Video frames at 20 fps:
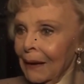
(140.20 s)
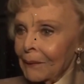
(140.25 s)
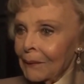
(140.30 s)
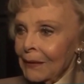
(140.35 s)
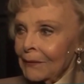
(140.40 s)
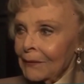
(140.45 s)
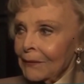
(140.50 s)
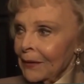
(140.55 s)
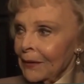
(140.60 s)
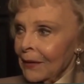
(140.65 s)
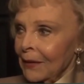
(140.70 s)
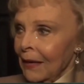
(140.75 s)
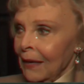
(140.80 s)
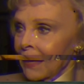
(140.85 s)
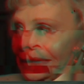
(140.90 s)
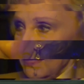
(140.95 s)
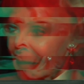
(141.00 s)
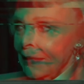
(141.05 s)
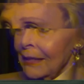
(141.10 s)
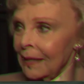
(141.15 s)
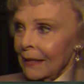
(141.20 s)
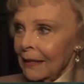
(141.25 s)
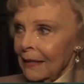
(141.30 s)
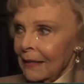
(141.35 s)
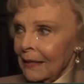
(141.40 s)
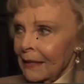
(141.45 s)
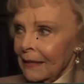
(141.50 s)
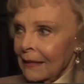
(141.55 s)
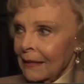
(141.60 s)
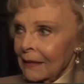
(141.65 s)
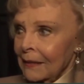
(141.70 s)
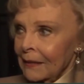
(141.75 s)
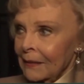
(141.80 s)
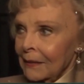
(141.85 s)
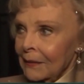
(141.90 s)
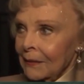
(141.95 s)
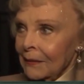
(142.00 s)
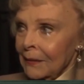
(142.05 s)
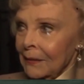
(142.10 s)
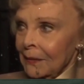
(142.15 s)
However, the
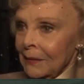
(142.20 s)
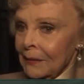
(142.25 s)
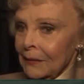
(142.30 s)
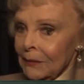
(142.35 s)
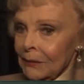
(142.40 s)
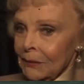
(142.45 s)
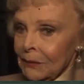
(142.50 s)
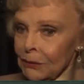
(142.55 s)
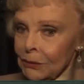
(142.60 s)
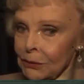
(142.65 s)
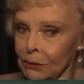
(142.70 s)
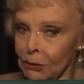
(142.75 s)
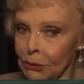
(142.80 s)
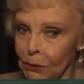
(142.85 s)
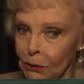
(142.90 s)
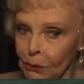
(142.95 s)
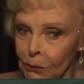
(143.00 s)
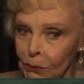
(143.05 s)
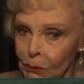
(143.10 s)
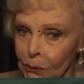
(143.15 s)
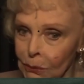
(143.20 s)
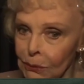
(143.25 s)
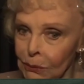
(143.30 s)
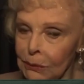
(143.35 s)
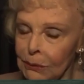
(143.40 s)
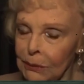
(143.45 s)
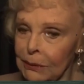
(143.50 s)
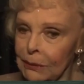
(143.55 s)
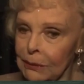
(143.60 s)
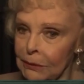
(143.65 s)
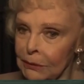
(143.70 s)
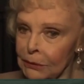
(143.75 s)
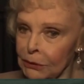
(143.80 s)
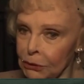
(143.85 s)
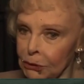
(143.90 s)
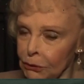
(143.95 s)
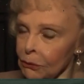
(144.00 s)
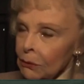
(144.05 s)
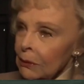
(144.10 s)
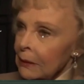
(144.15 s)
uh, school,
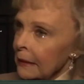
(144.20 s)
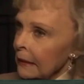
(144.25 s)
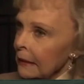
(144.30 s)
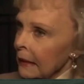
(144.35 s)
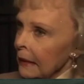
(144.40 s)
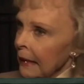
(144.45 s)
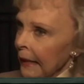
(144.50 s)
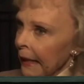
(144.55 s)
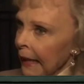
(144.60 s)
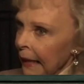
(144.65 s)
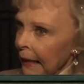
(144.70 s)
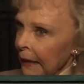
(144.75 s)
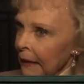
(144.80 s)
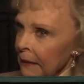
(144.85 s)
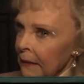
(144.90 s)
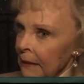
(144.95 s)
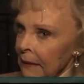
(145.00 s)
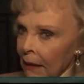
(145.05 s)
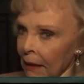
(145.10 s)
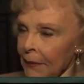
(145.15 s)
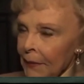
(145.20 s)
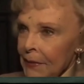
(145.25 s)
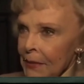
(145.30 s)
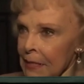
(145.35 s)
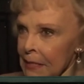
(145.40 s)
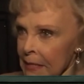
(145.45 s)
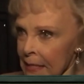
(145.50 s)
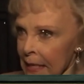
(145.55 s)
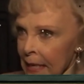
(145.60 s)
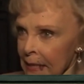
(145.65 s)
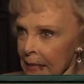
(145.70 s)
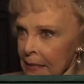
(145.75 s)
schooling that I had on the